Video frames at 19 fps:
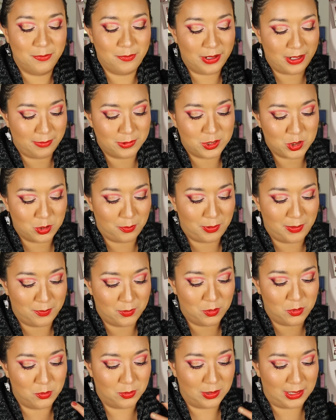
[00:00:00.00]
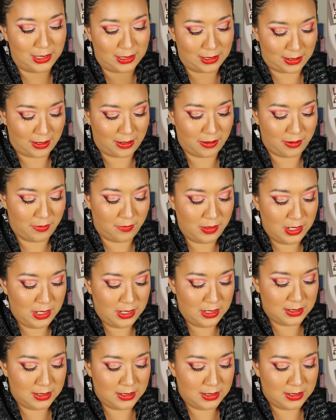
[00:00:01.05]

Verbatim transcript: but I'm sure people who really love